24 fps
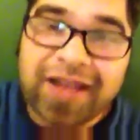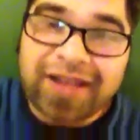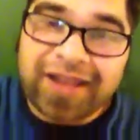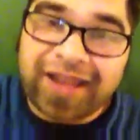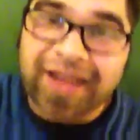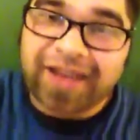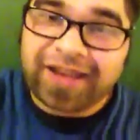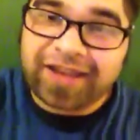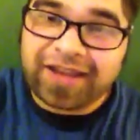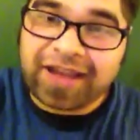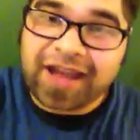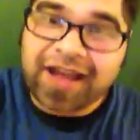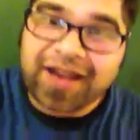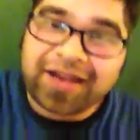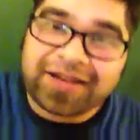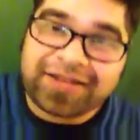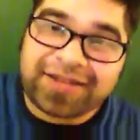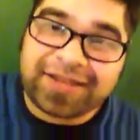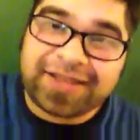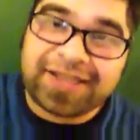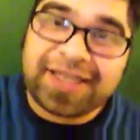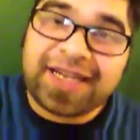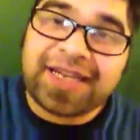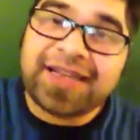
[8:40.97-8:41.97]
They got out
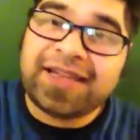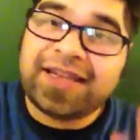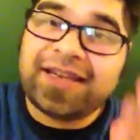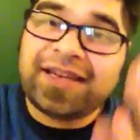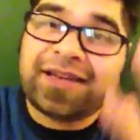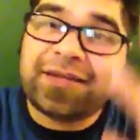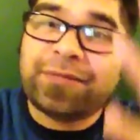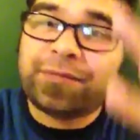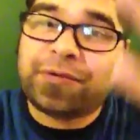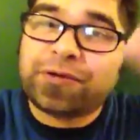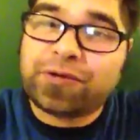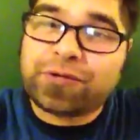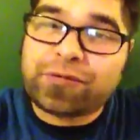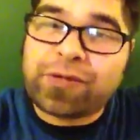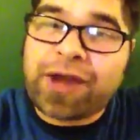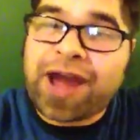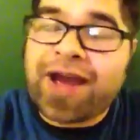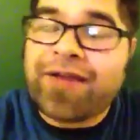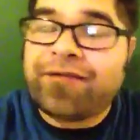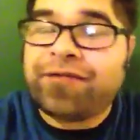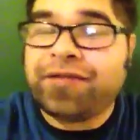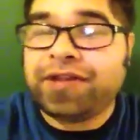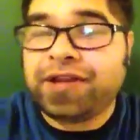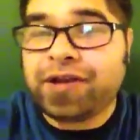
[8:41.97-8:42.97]
to sea, and they ended up
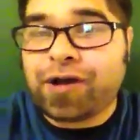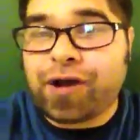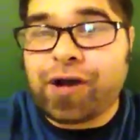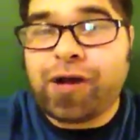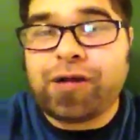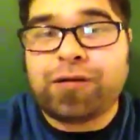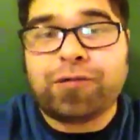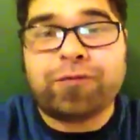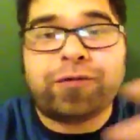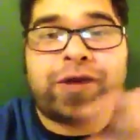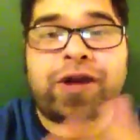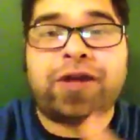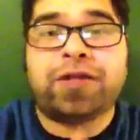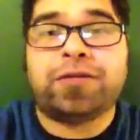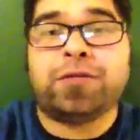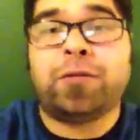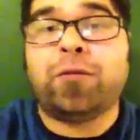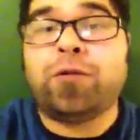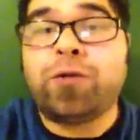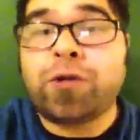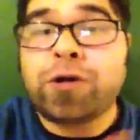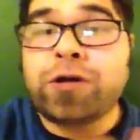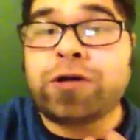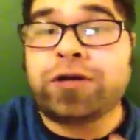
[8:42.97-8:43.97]
traveling all around the
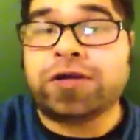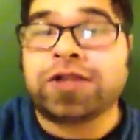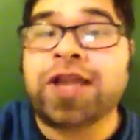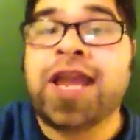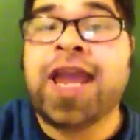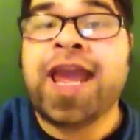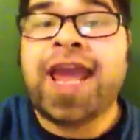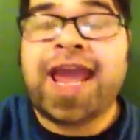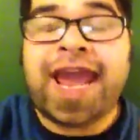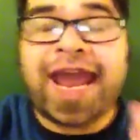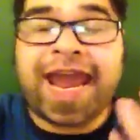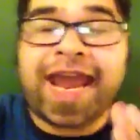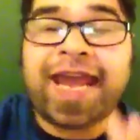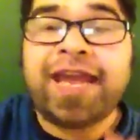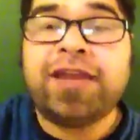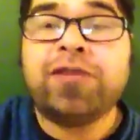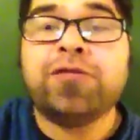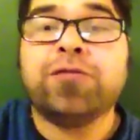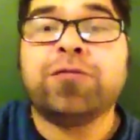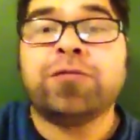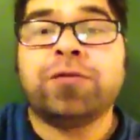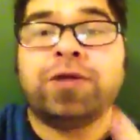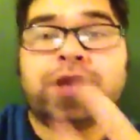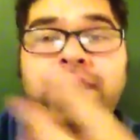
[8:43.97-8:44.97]
world,
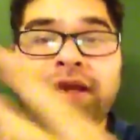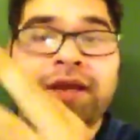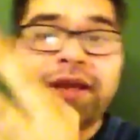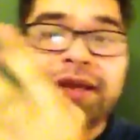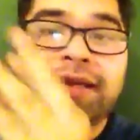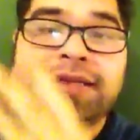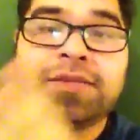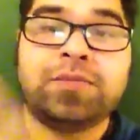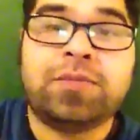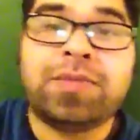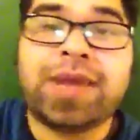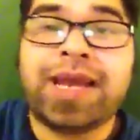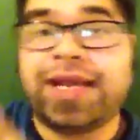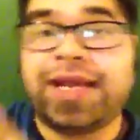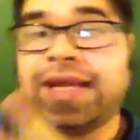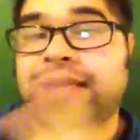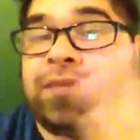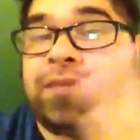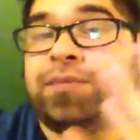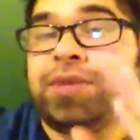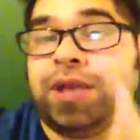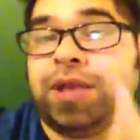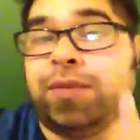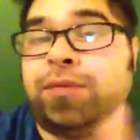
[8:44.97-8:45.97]
angering as
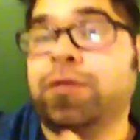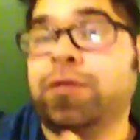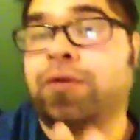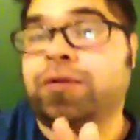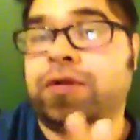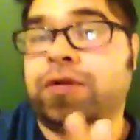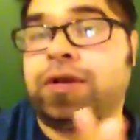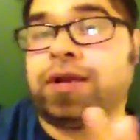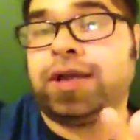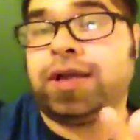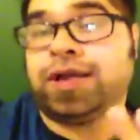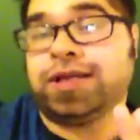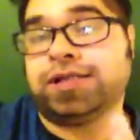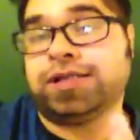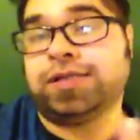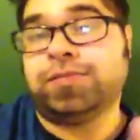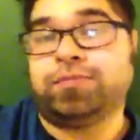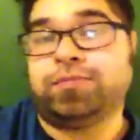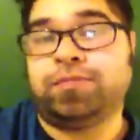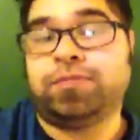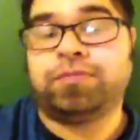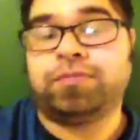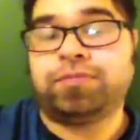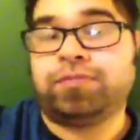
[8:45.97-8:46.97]
many people as
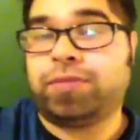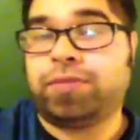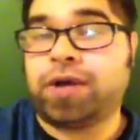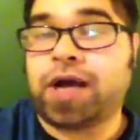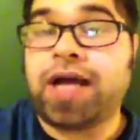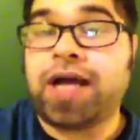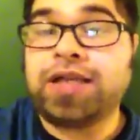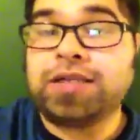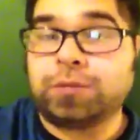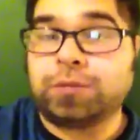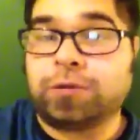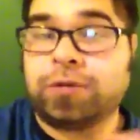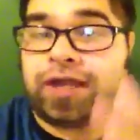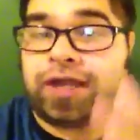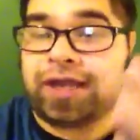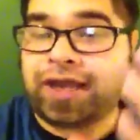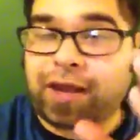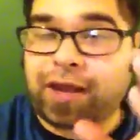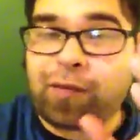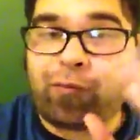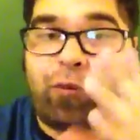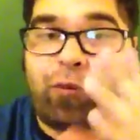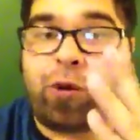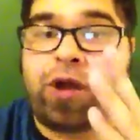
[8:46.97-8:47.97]
possible. Like,
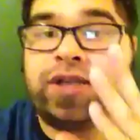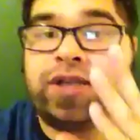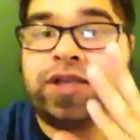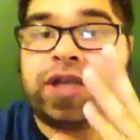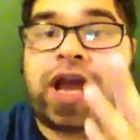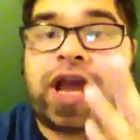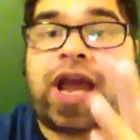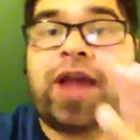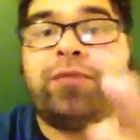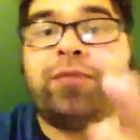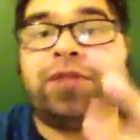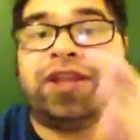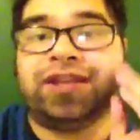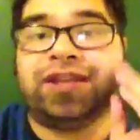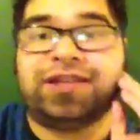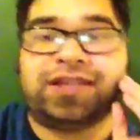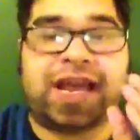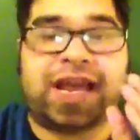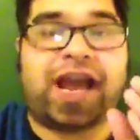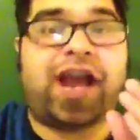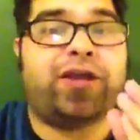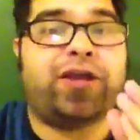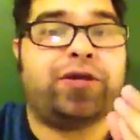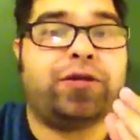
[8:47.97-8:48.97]
at one time, the
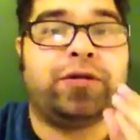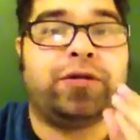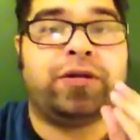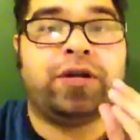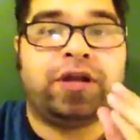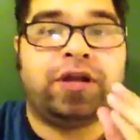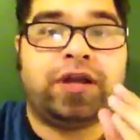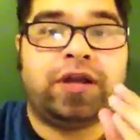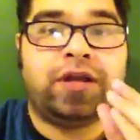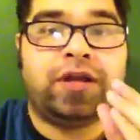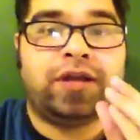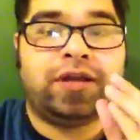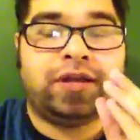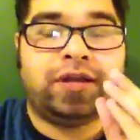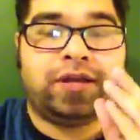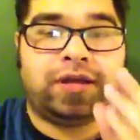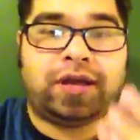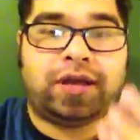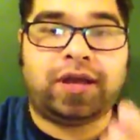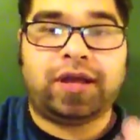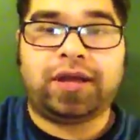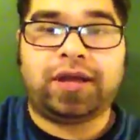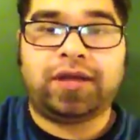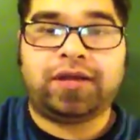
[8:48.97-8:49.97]
entire
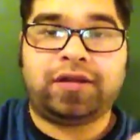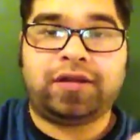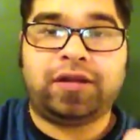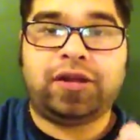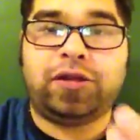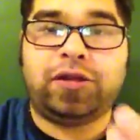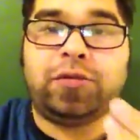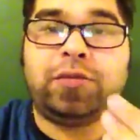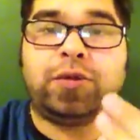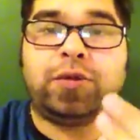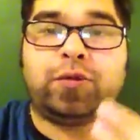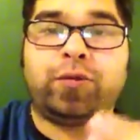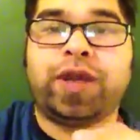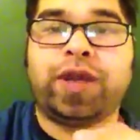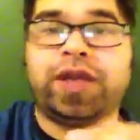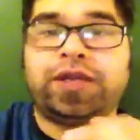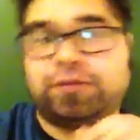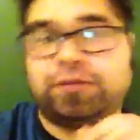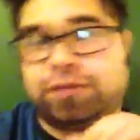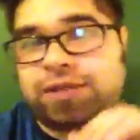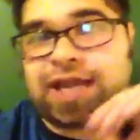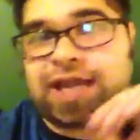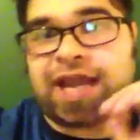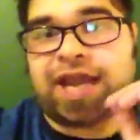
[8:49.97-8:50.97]
human
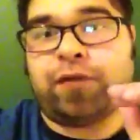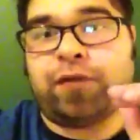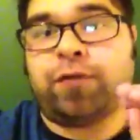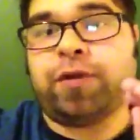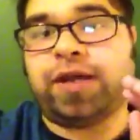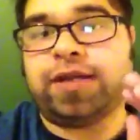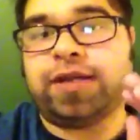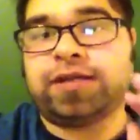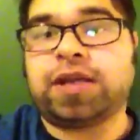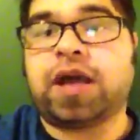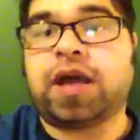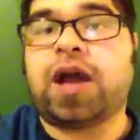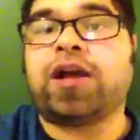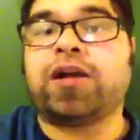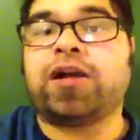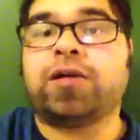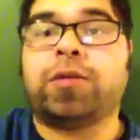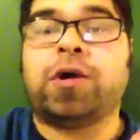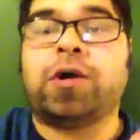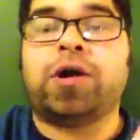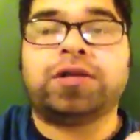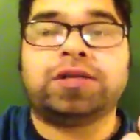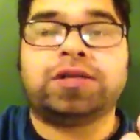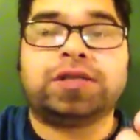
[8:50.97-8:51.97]
race was angry at soccer
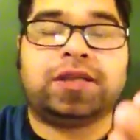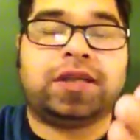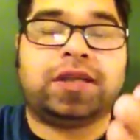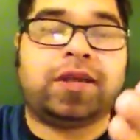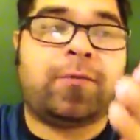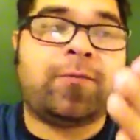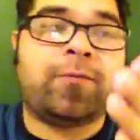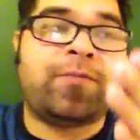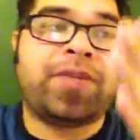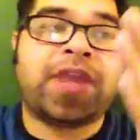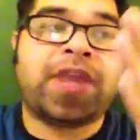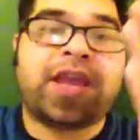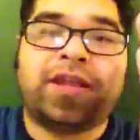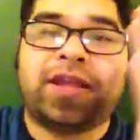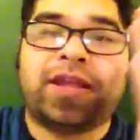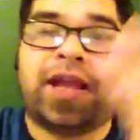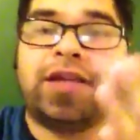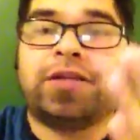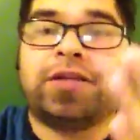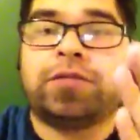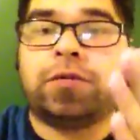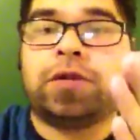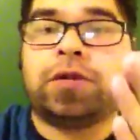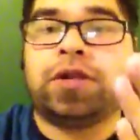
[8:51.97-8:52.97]
balls, and then
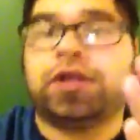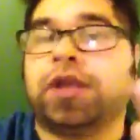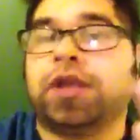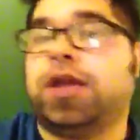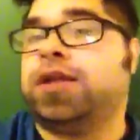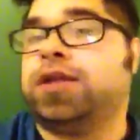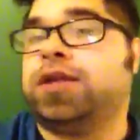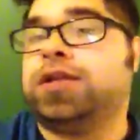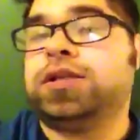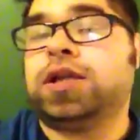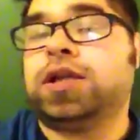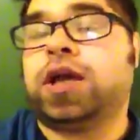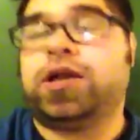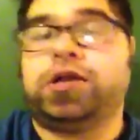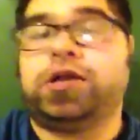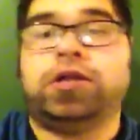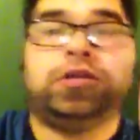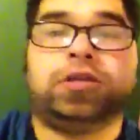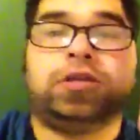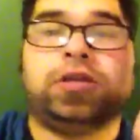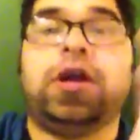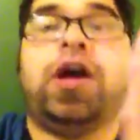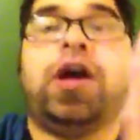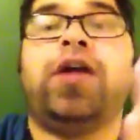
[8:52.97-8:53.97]
that's when they decided
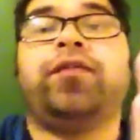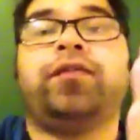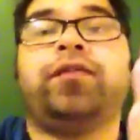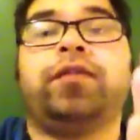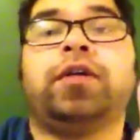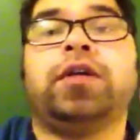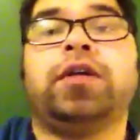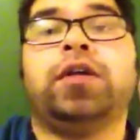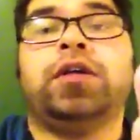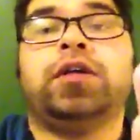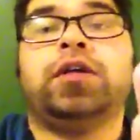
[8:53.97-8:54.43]
it's enough.